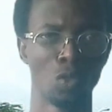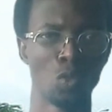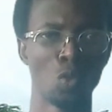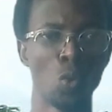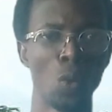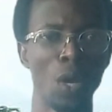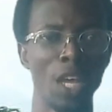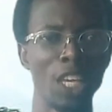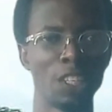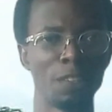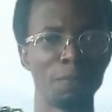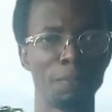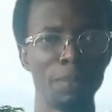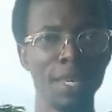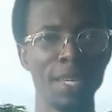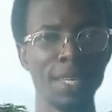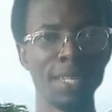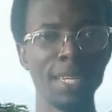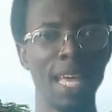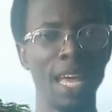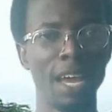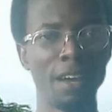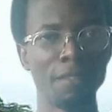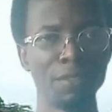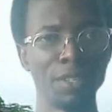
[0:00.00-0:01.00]
to
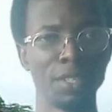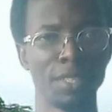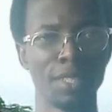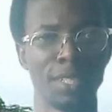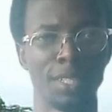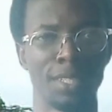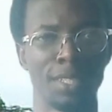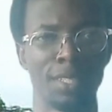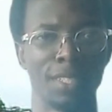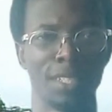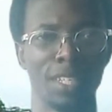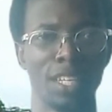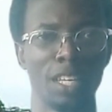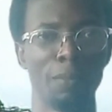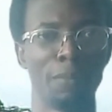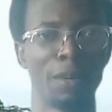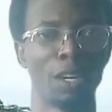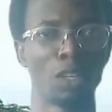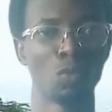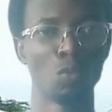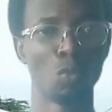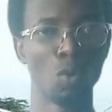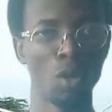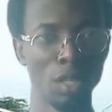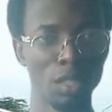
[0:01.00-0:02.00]
explain everything
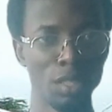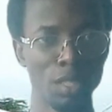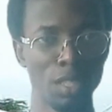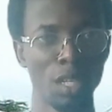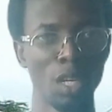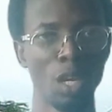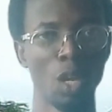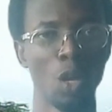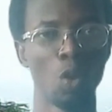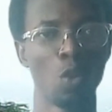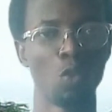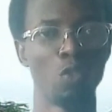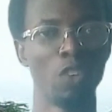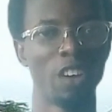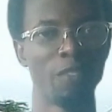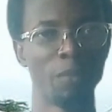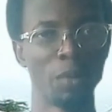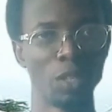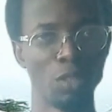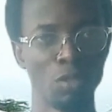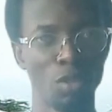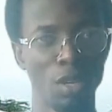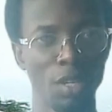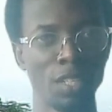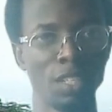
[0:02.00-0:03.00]
about what you have
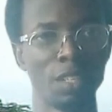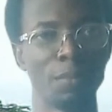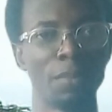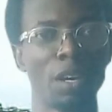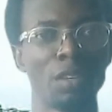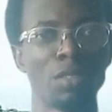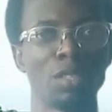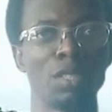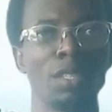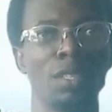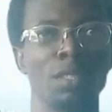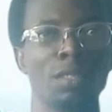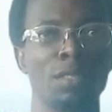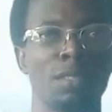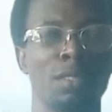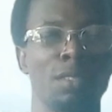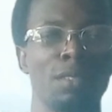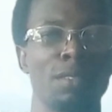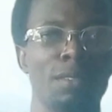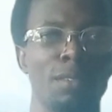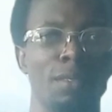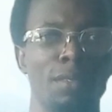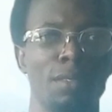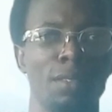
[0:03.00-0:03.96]
been talking about since.